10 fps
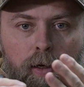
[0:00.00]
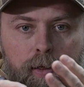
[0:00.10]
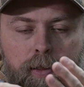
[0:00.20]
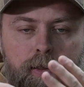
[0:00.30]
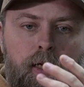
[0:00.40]

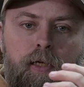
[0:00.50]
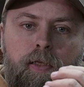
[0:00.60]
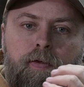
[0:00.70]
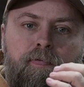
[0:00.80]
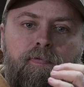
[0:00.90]
Like I said
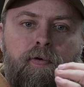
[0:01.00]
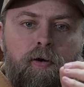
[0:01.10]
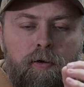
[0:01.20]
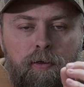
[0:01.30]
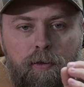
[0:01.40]
in the
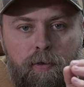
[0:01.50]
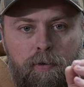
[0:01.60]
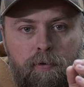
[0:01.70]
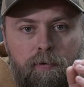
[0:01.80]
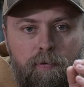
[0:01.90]
very
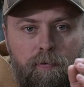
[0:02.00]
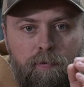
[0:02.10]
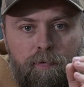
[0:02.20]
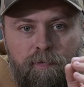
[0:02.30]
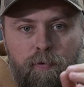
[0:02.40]

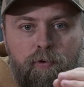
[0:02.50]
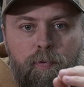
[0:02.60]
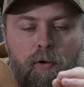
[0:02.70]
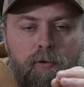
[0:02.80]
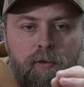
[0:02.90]
first
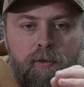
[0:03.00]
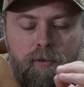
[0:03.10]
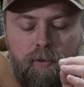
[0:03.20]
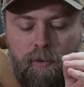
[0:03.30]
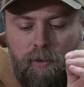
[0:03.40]
part of this,